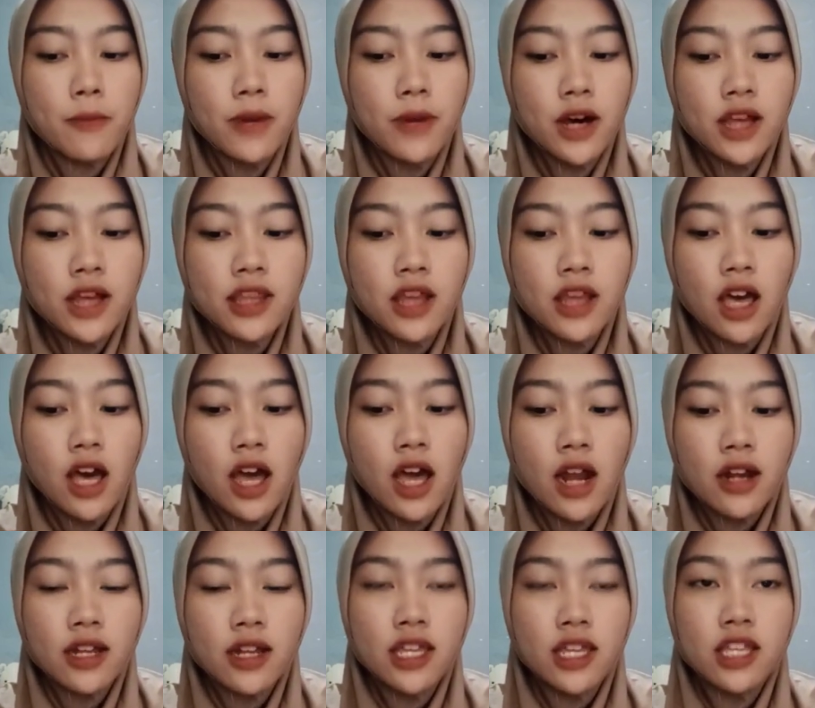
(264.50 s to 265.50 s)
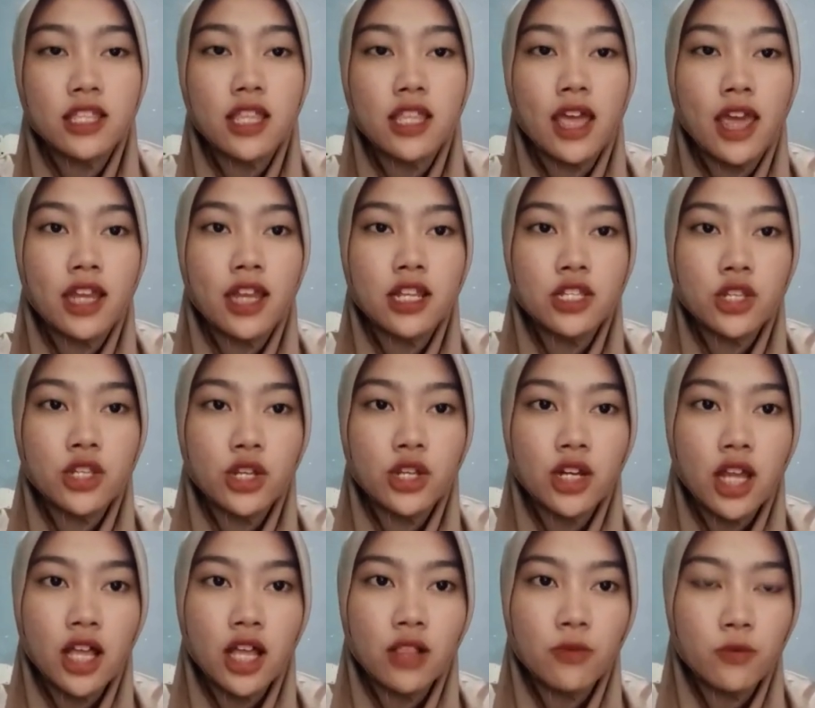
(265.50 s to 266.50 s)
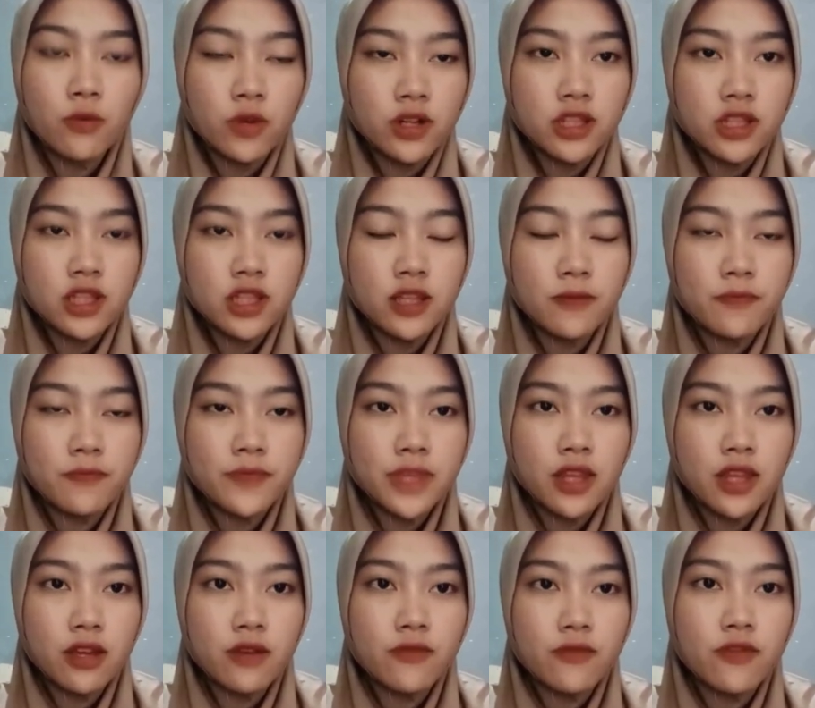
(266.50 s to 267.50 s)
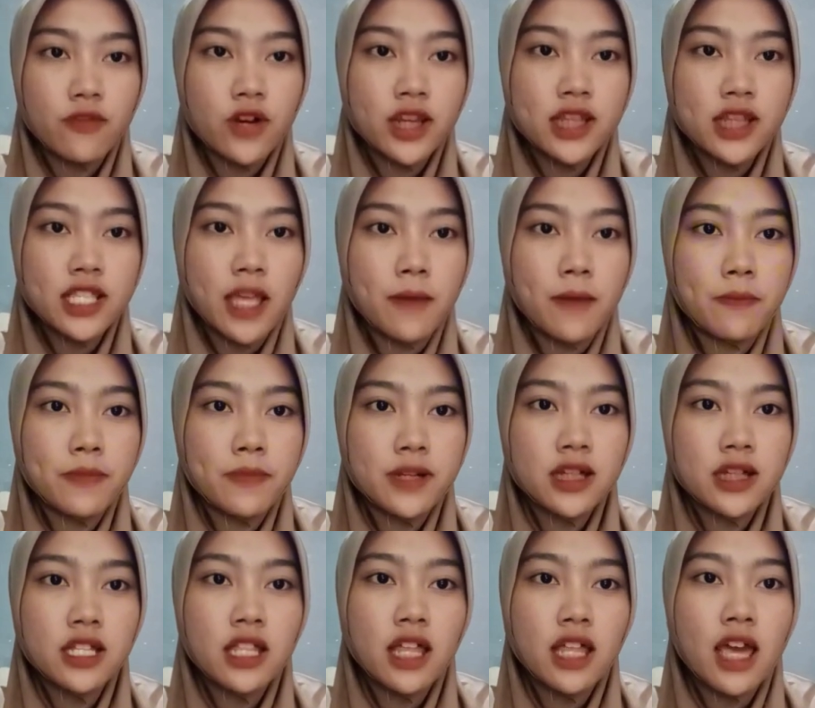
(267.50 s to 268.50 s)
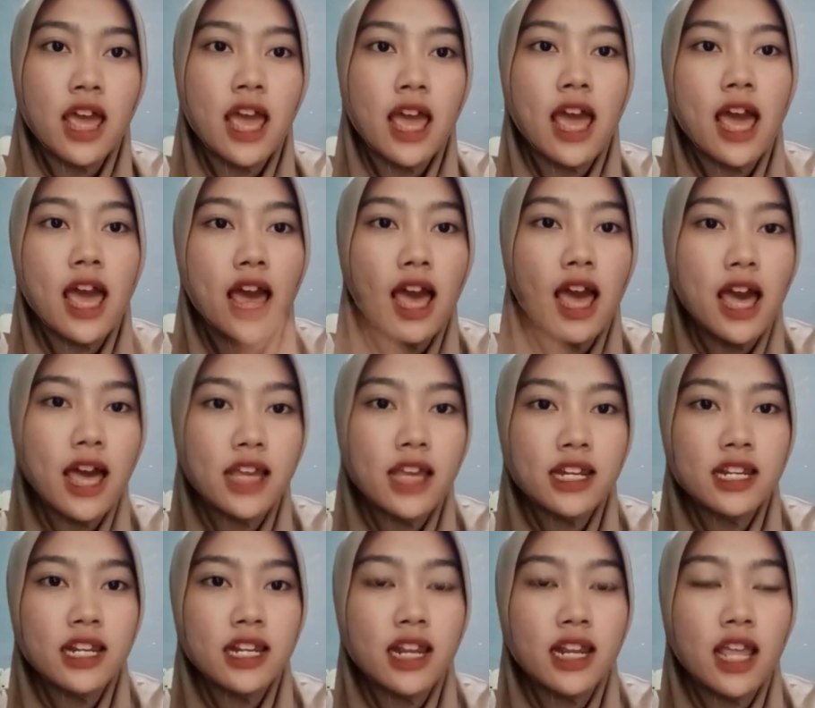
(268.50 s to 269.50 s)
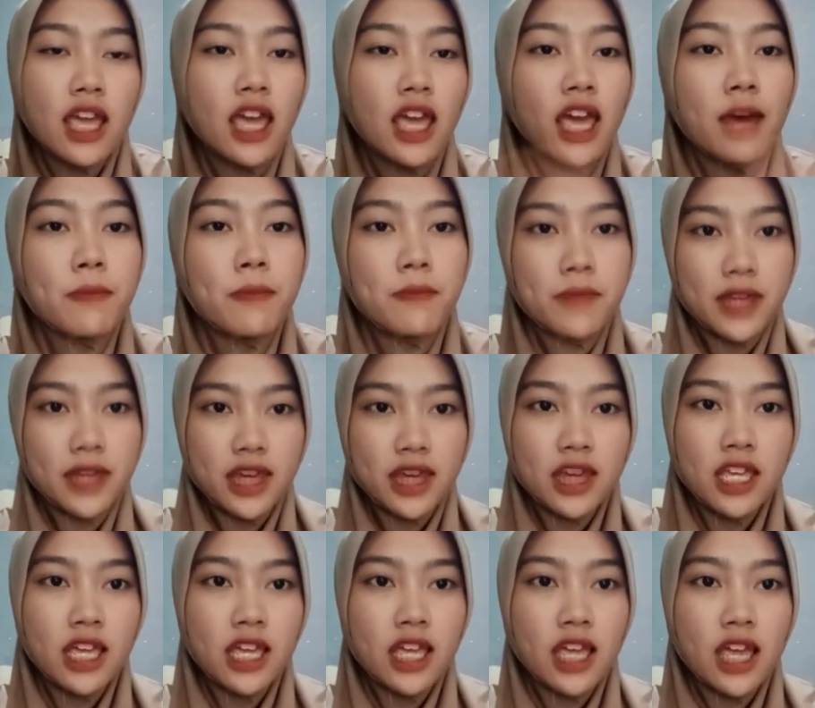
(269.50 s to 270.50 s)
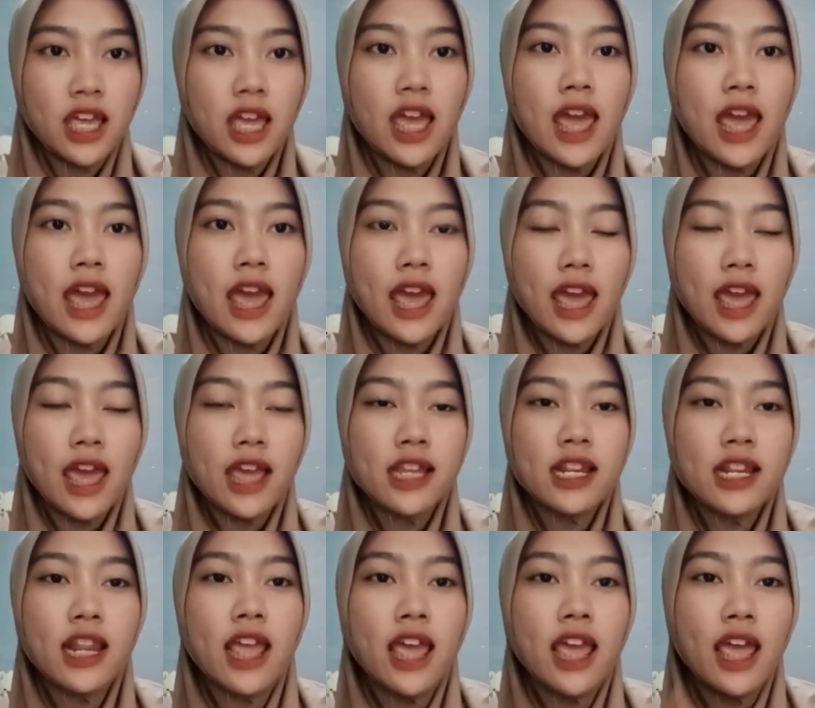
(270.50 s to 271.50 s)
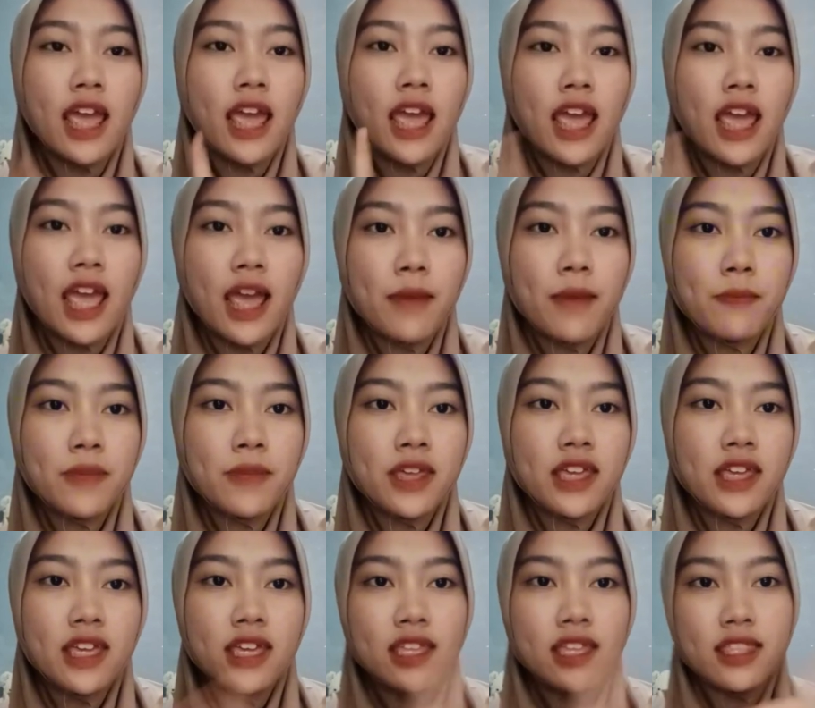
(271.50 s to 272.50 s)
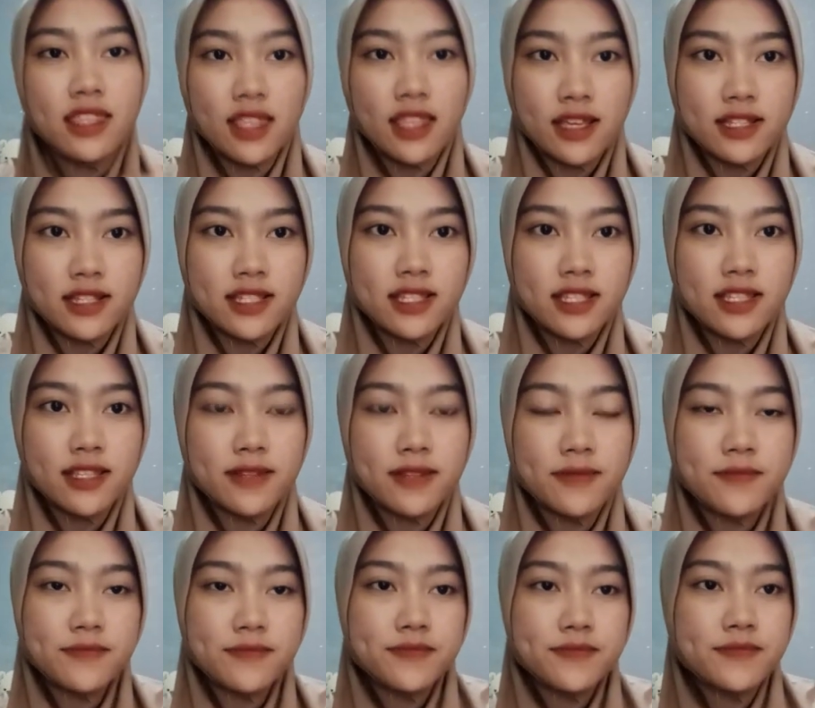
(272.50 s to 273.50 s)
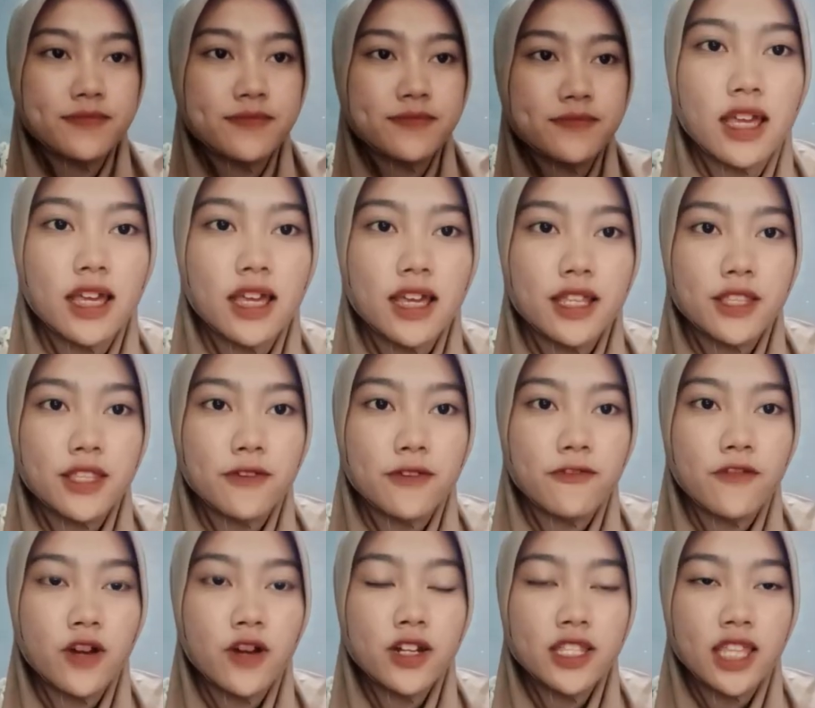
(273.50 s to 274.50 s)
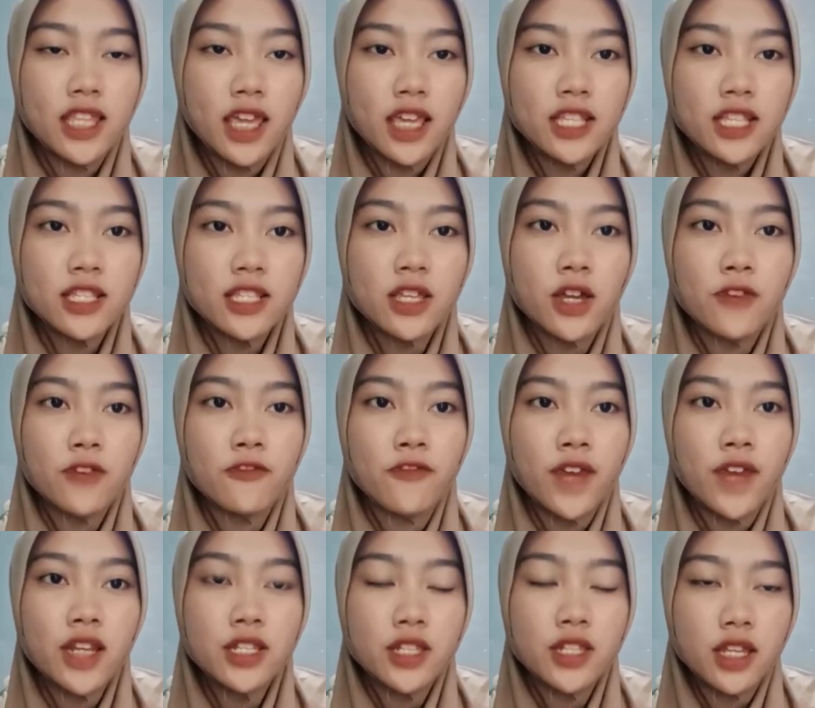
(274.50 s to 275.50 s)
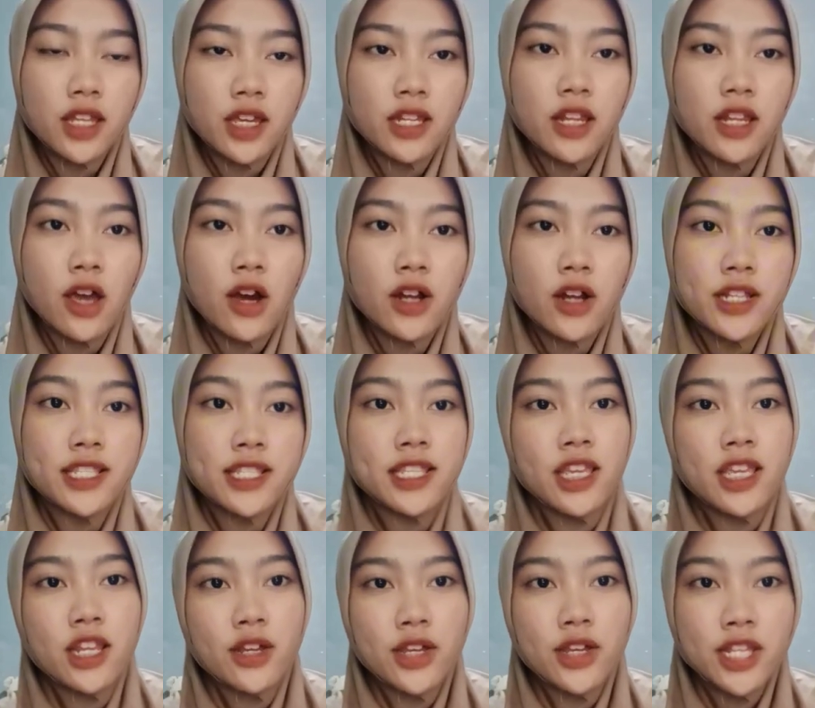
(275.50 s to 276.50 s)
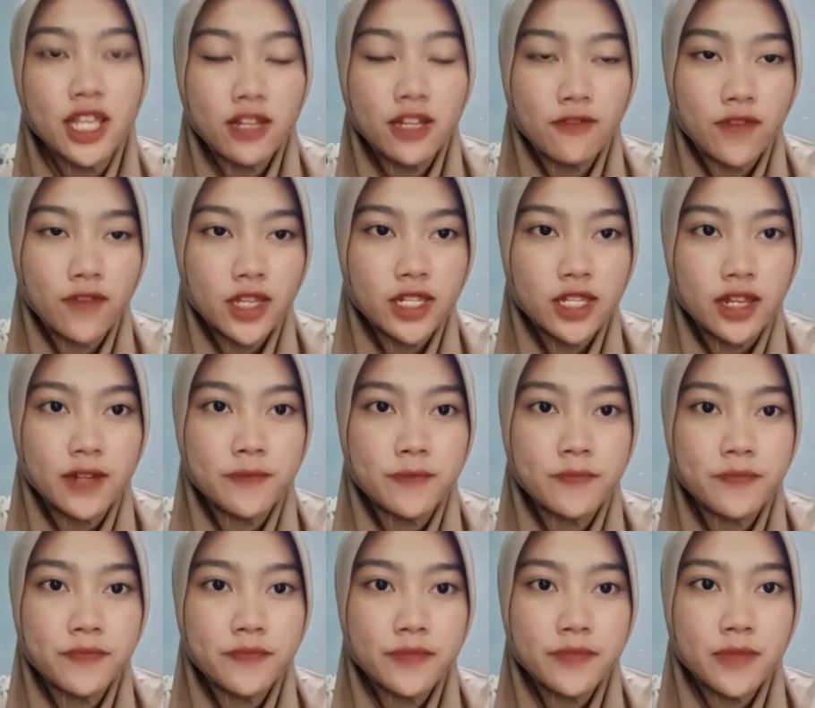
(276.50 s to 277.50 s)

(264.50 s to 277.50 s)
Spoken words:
Both are additional words. For example, unhappy and happiness. The fourth is conversion or zero derivation.